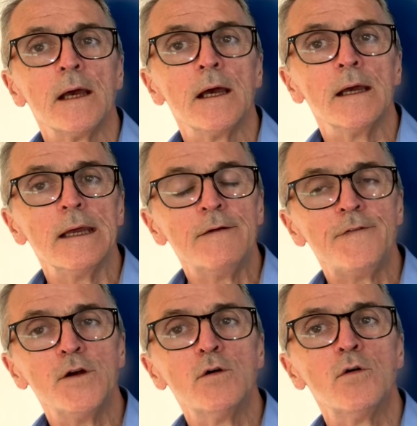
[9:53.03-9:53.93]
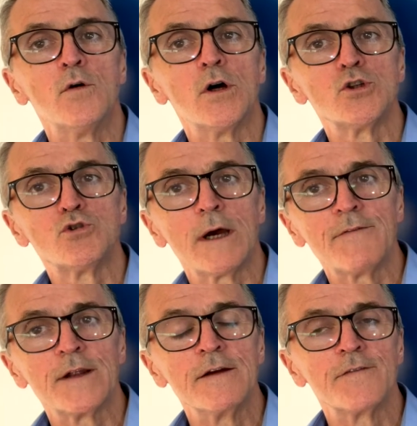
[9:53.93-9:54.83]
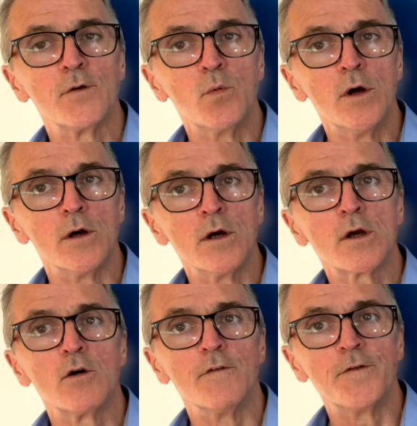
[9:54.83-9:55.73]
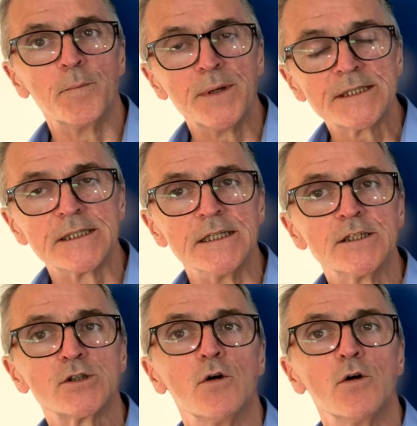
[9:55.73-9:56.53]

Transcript: If you're traveling for work or for business